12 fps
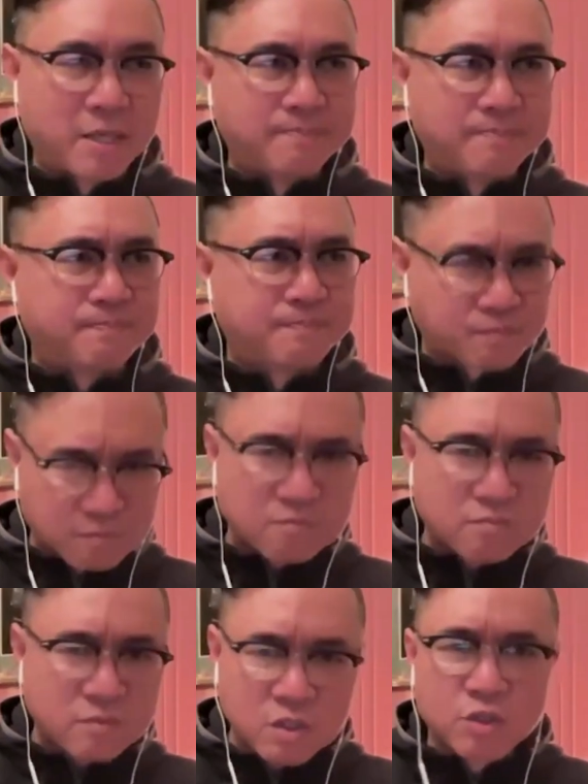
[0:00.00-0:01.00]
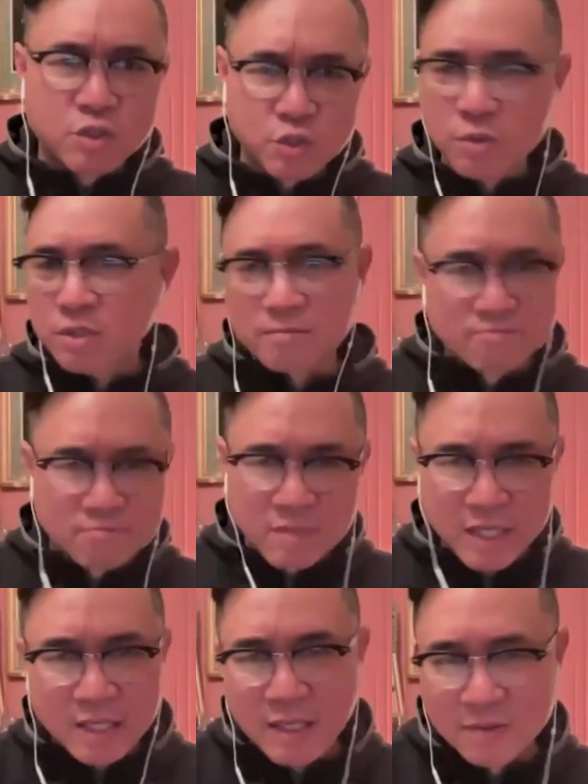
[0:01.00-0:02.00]
But sure,
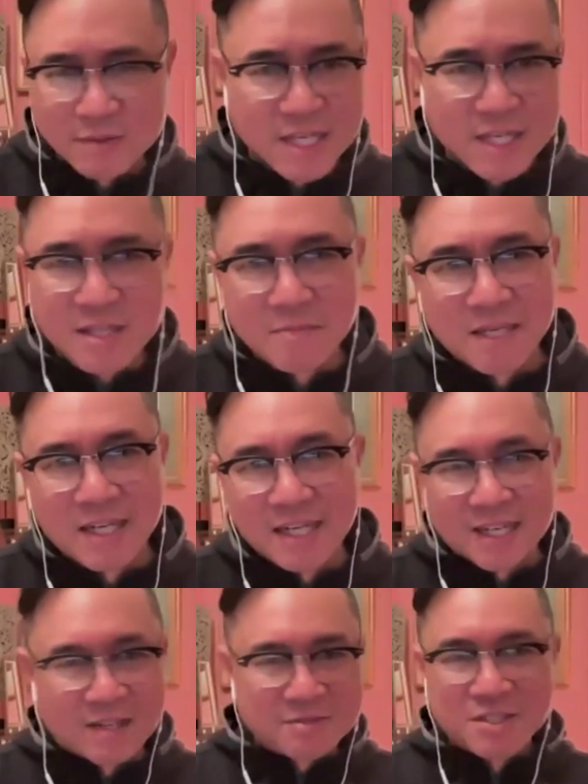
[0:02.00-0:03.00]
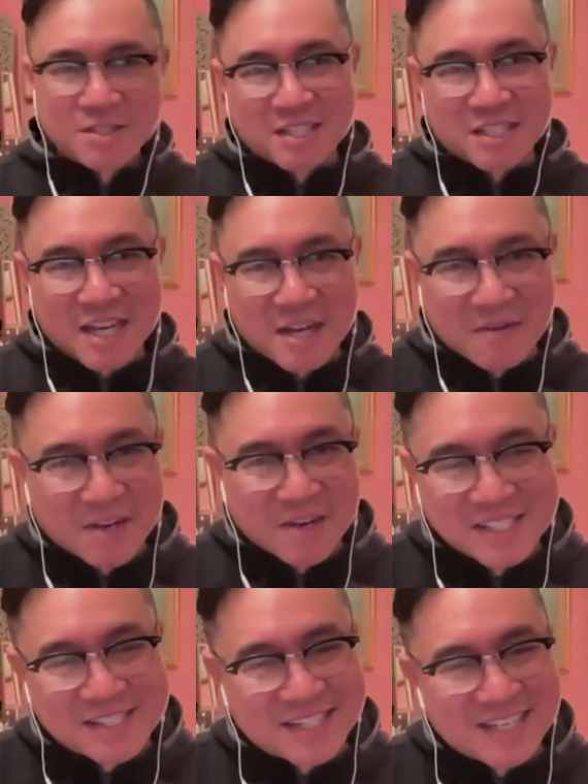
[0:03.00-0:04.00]
like I'll take the meeting. I'll talk to Guy
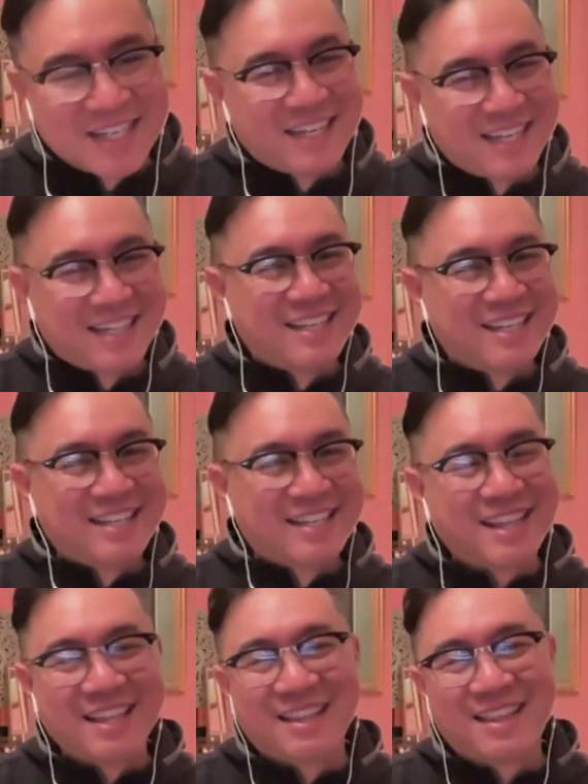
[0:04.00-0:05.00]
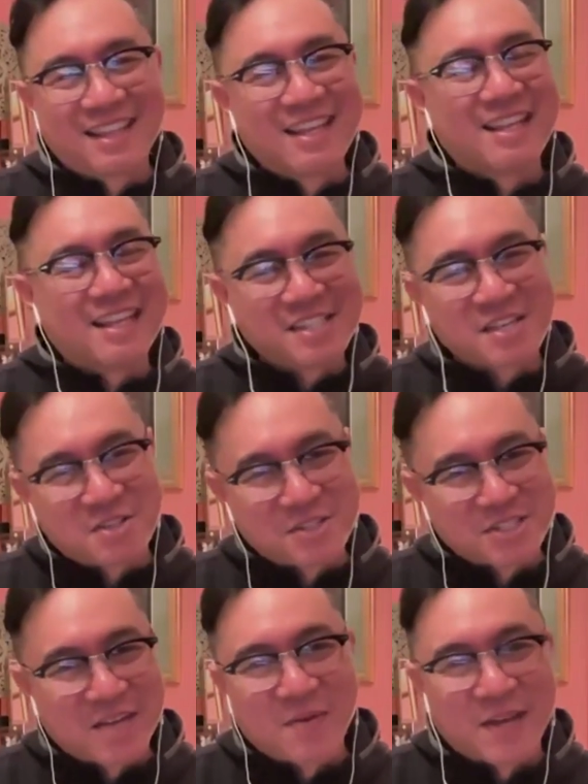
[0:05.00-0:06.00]
Raz. that's the other
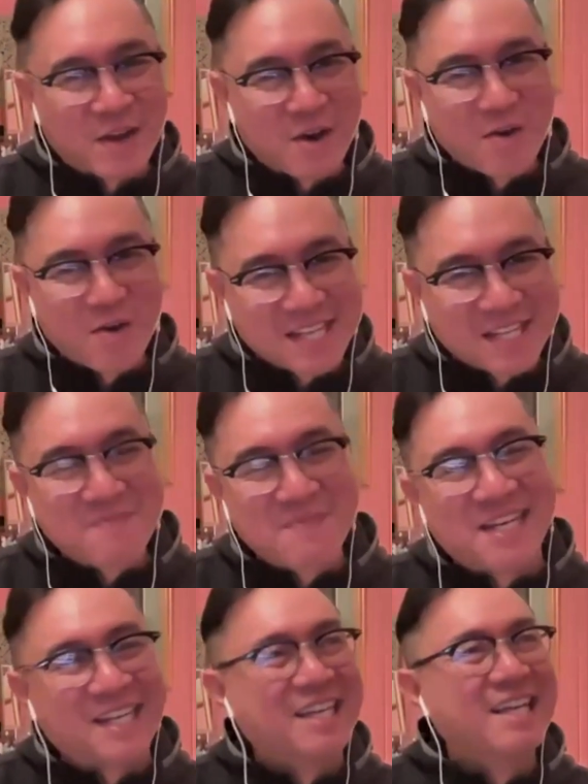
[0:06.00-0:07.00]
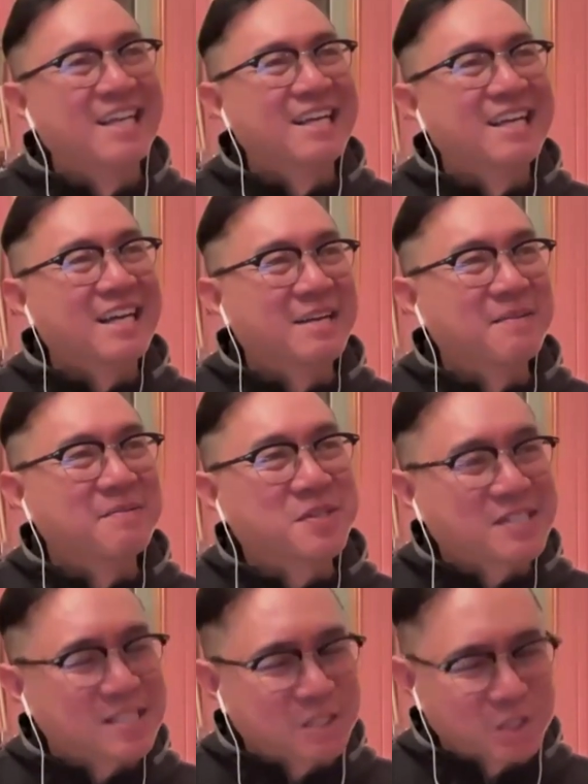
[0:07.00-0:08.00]
takeaway. Always take the meeting. Um,
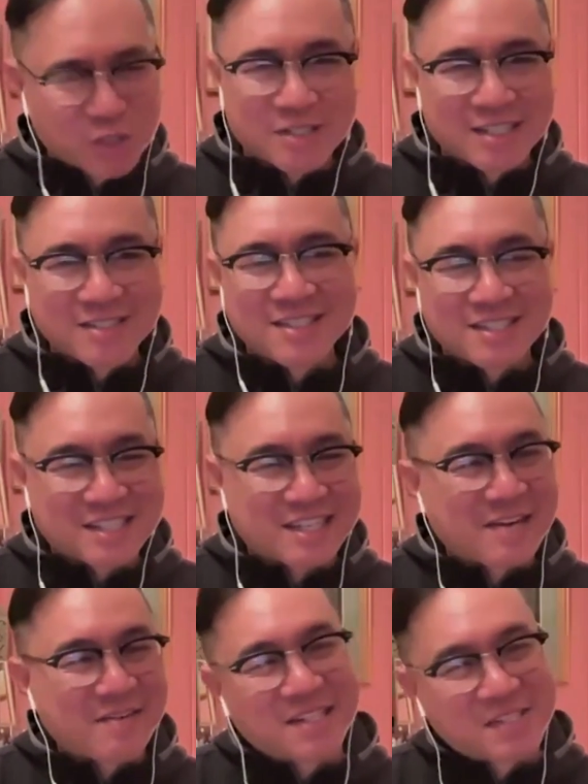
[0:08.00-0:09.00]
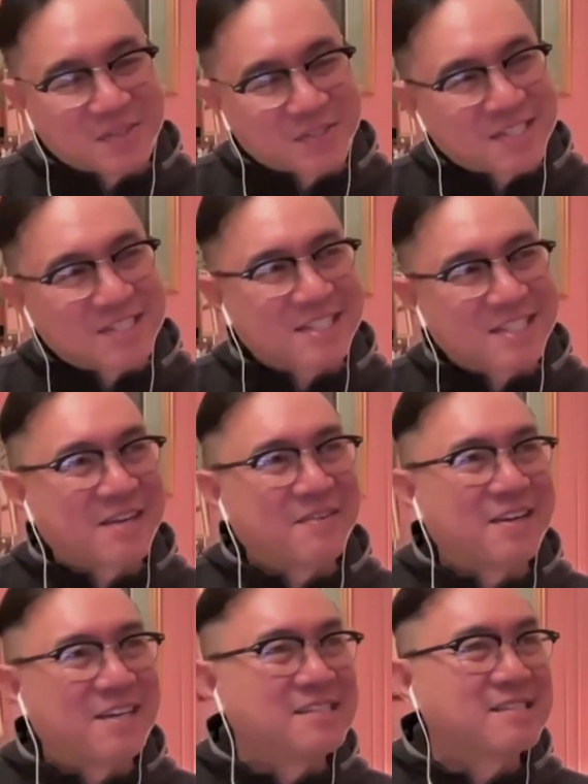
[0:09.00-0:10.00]
so I said, sure, I'll talk to Guy Raz. So I talked to Guy
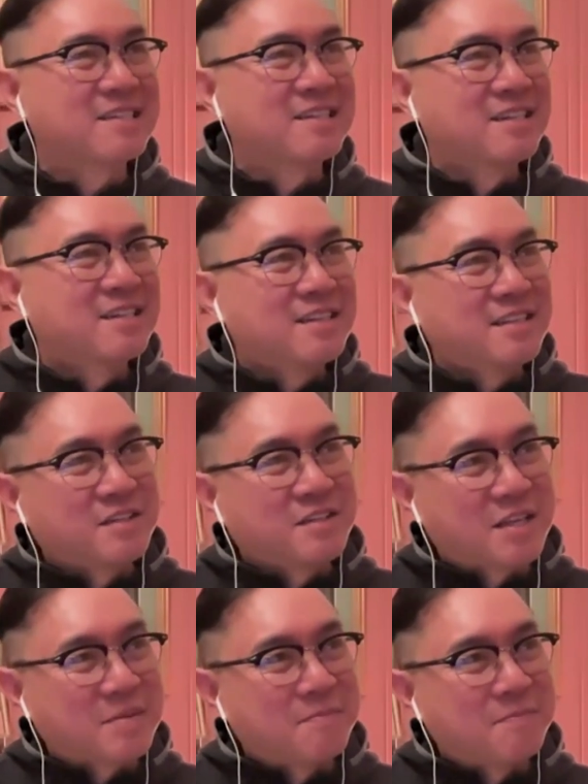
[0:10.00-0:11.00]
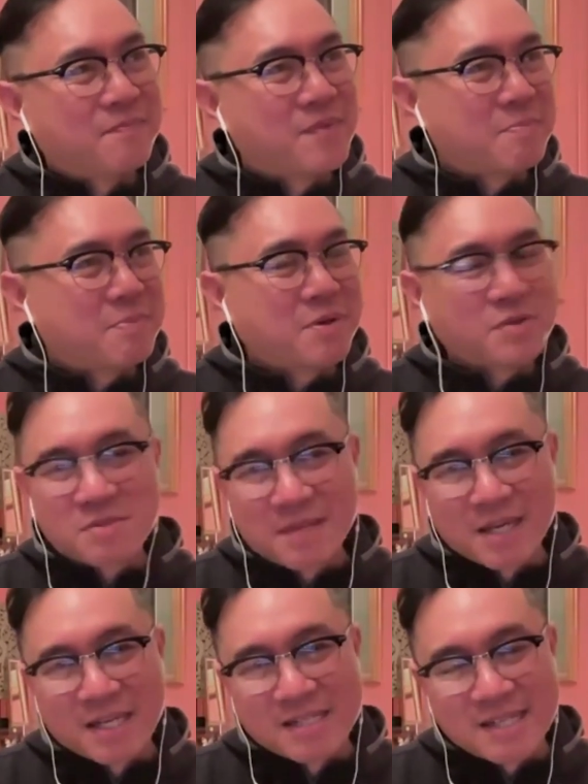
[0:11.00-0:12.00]
Raz. You know, they they post
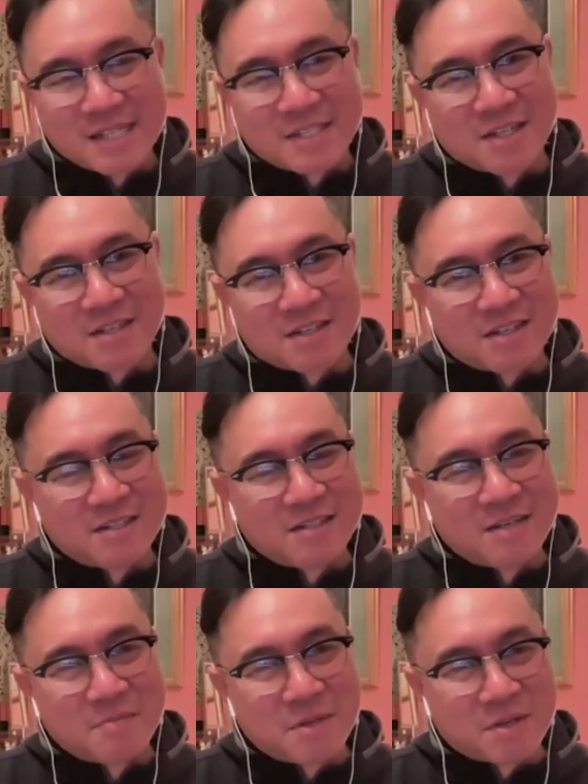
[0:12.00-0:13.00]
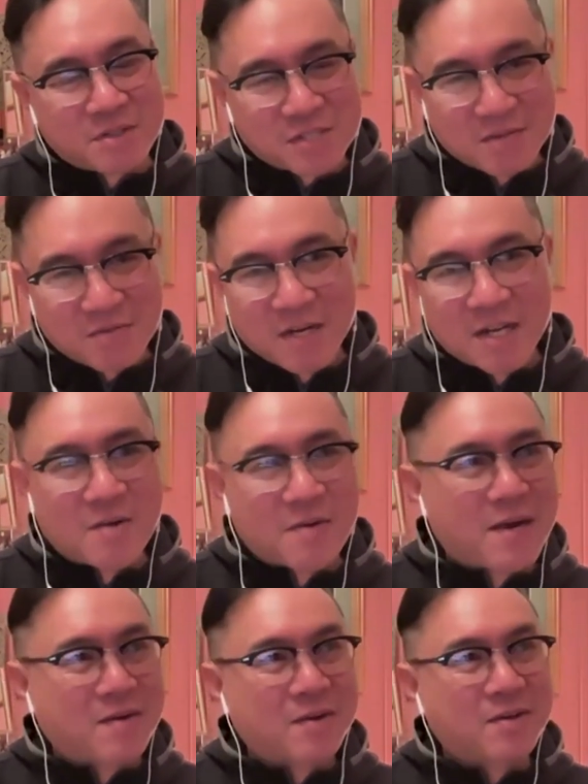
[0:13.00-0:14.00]
my TED talk on NPR's TED
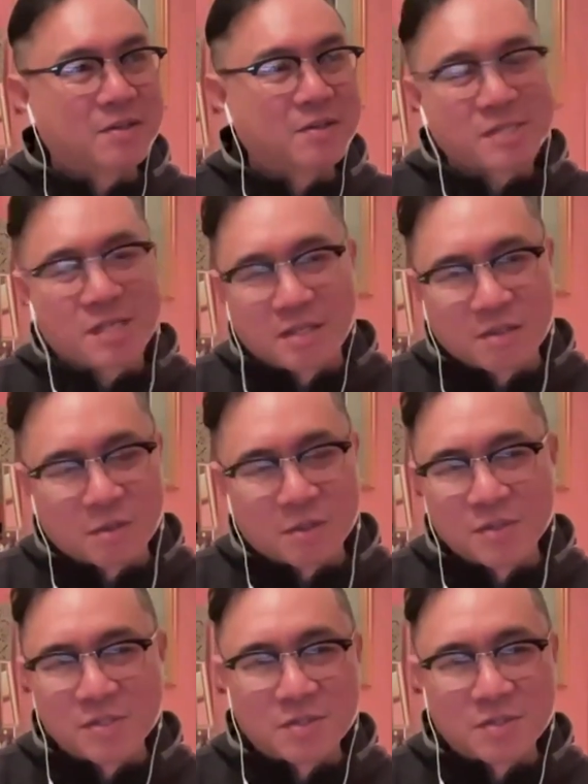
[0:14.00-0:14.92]
Radio Hour. It goes out into the world.